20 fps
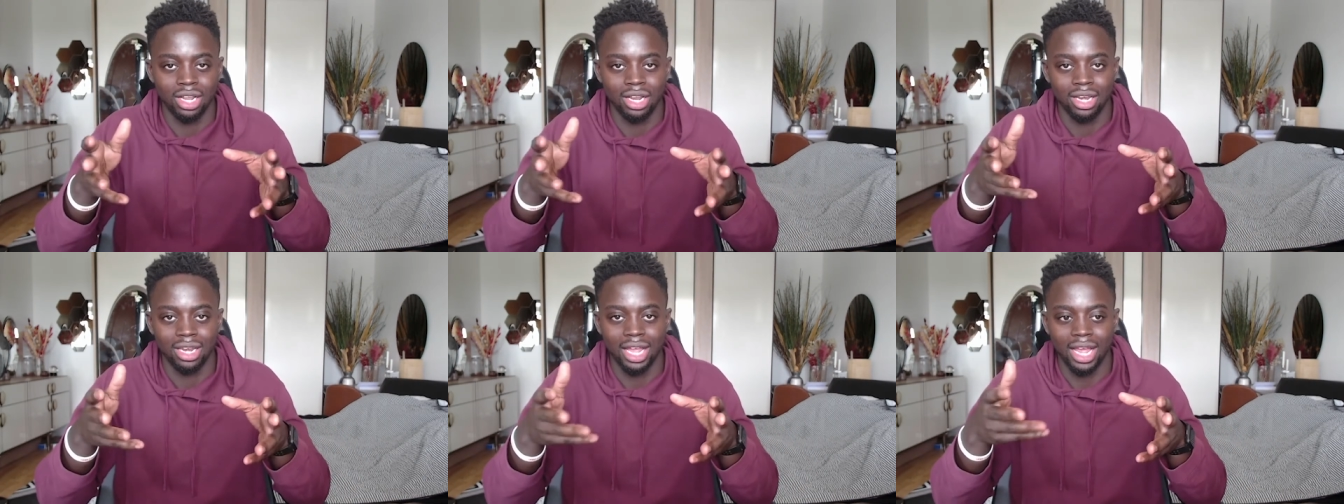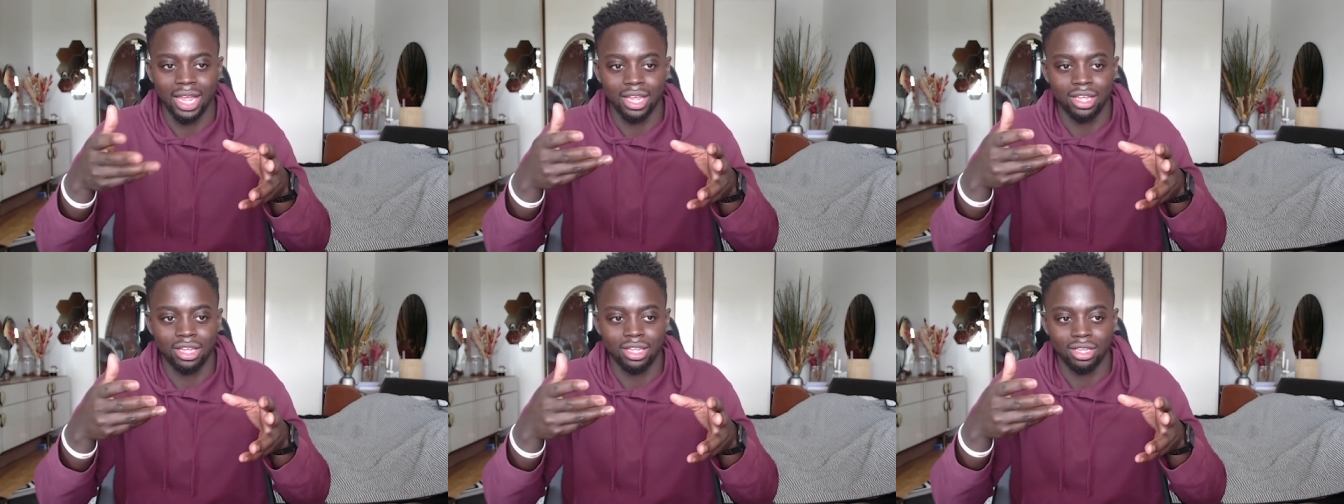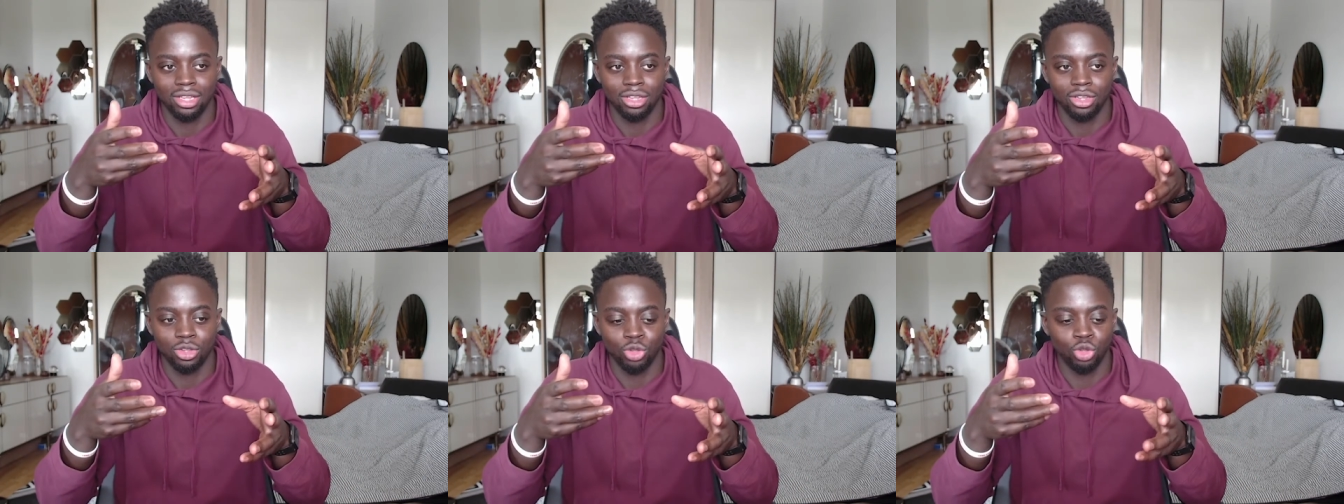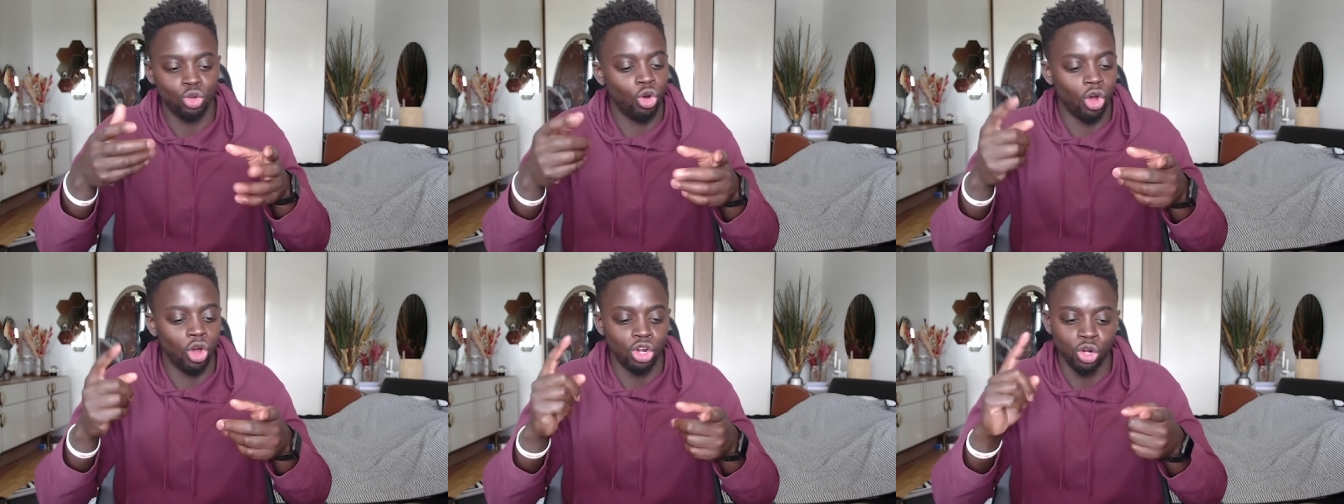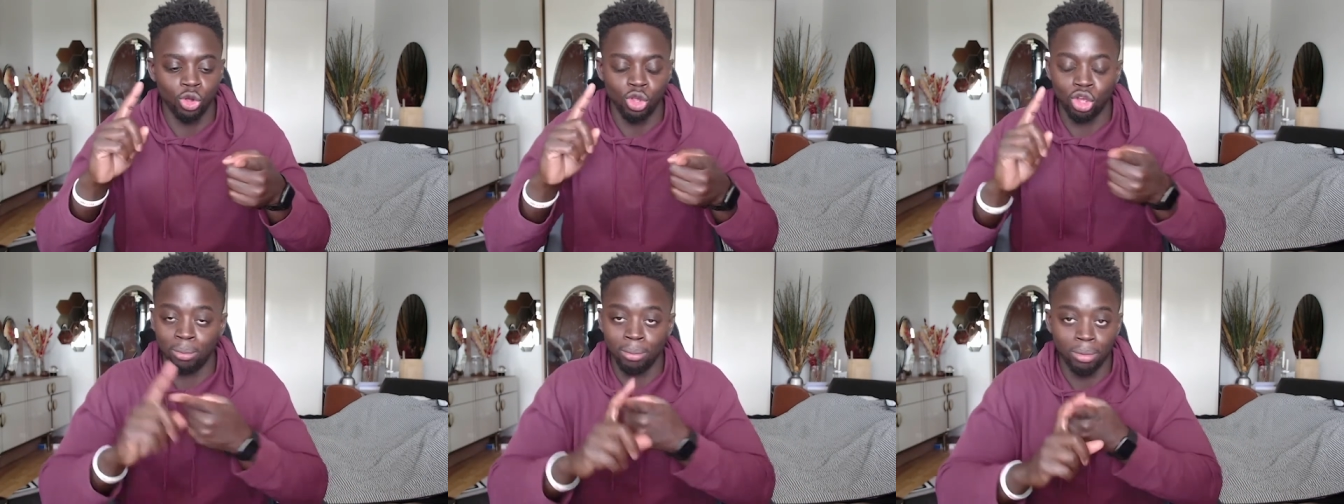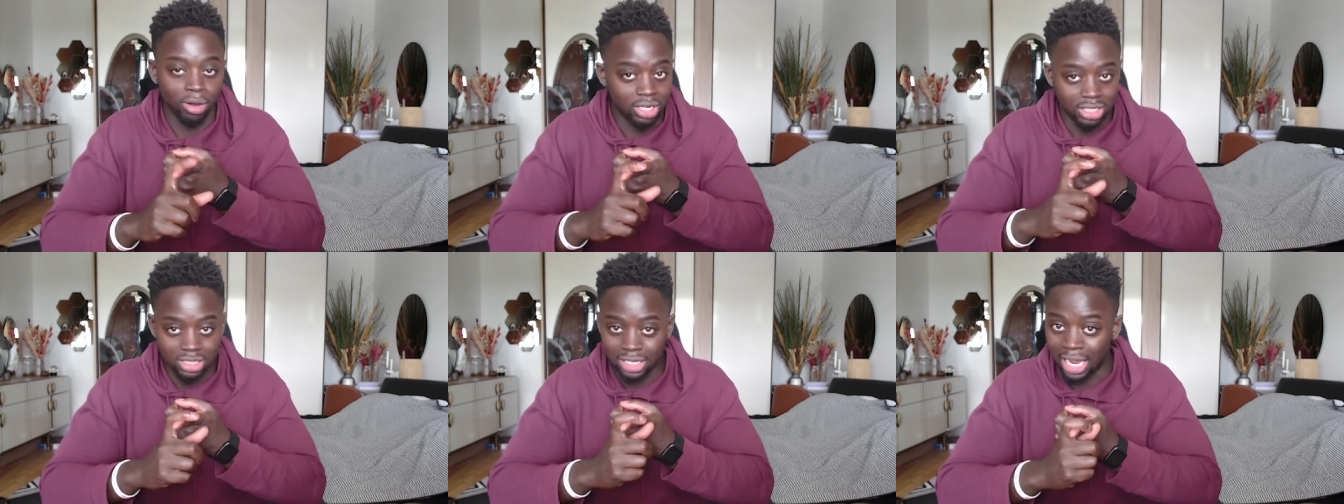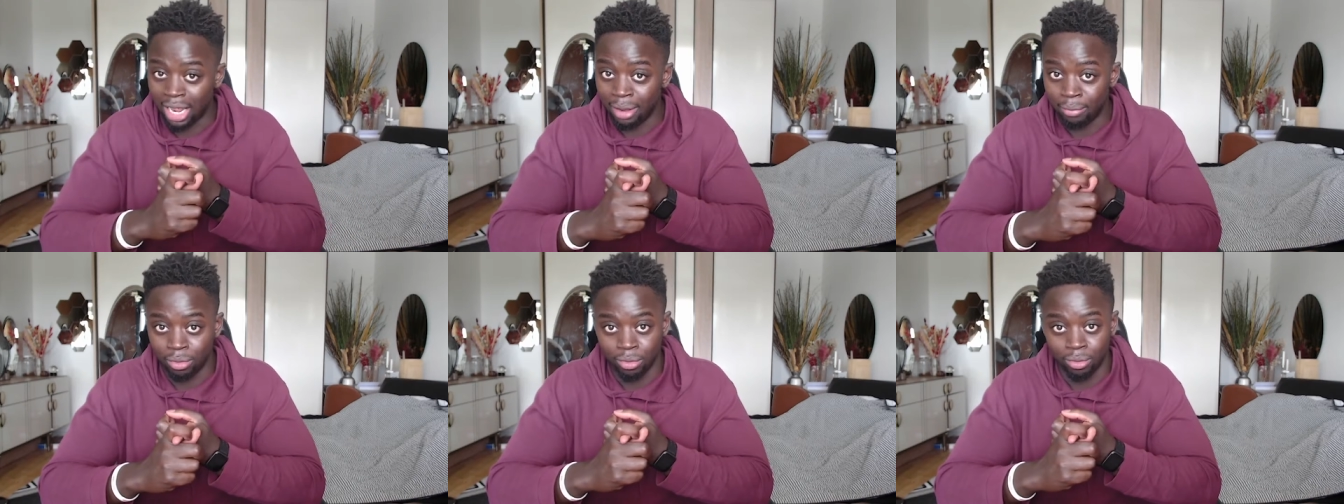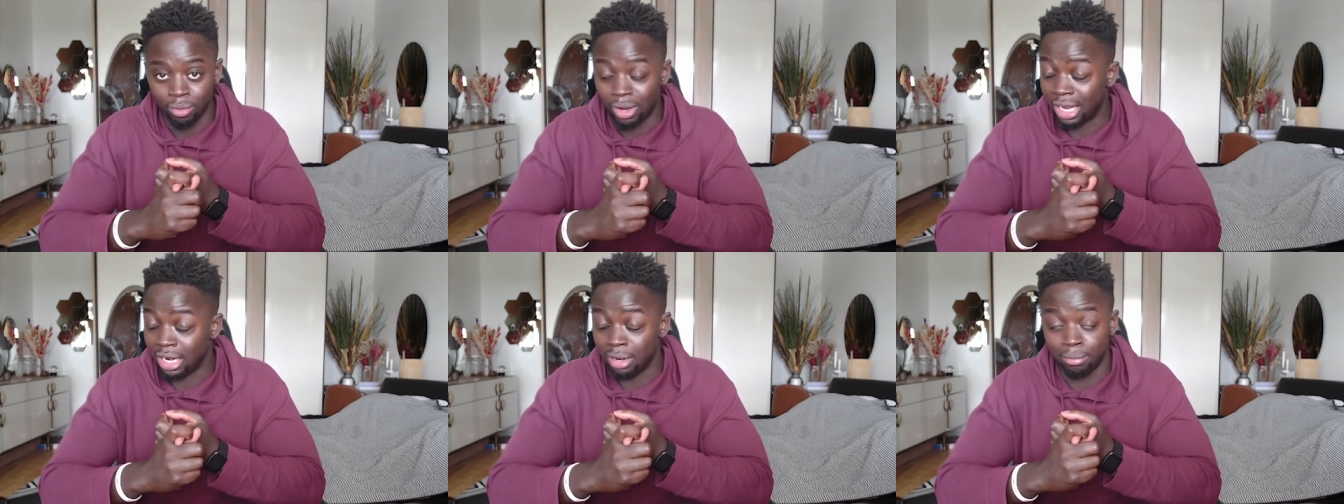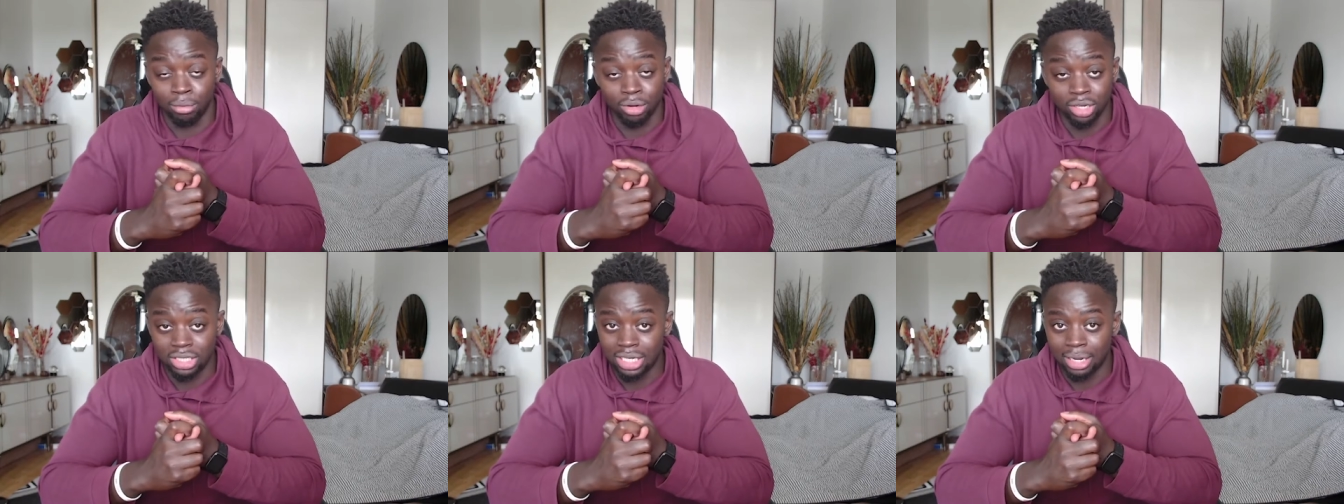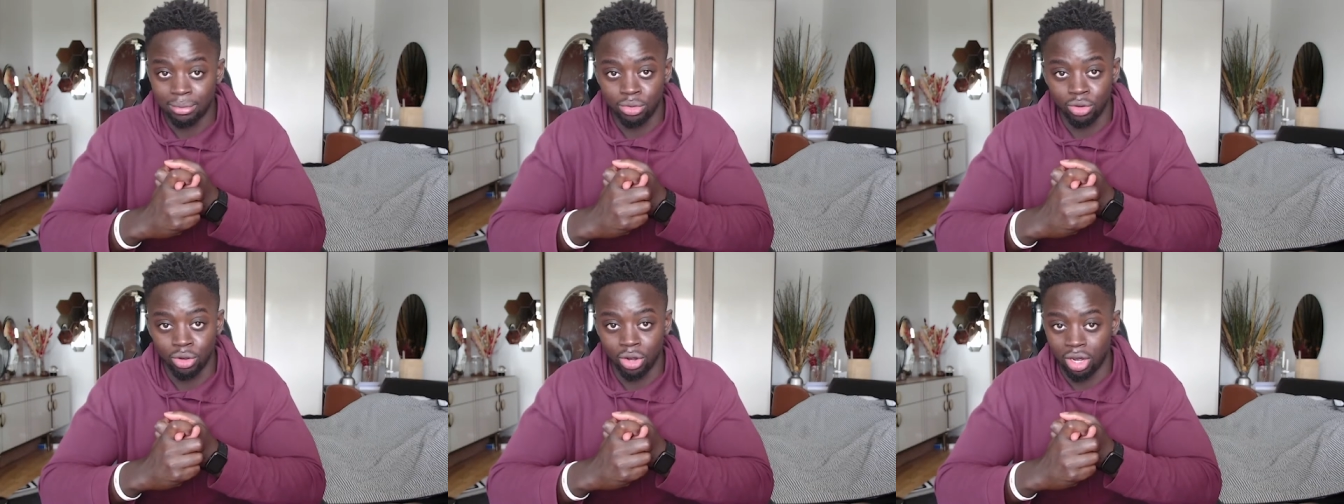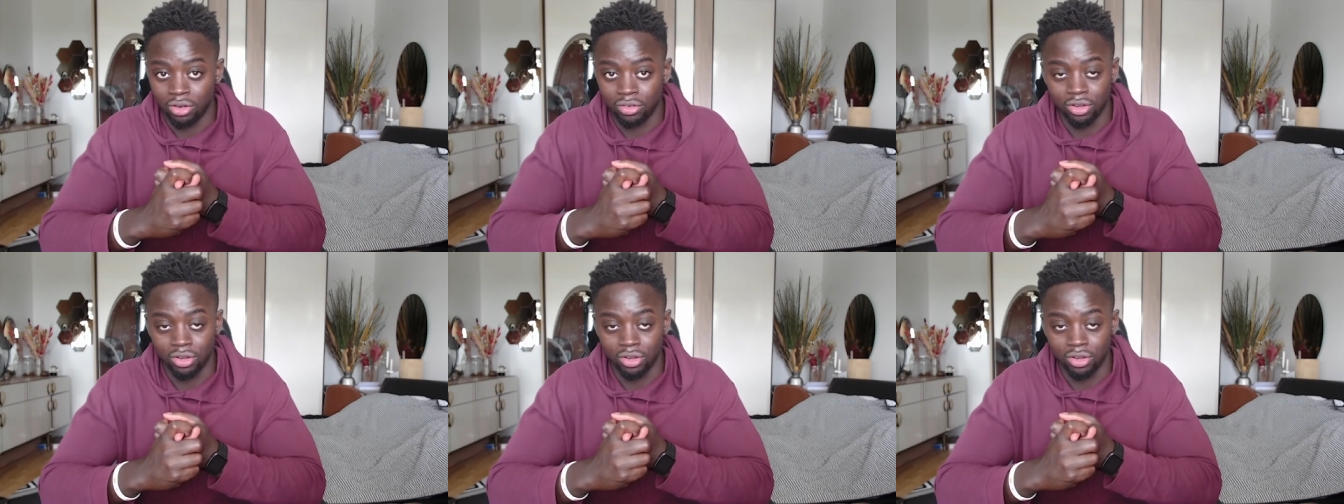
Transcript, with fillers: Like, you gotta know your body type, what kind of body type you are.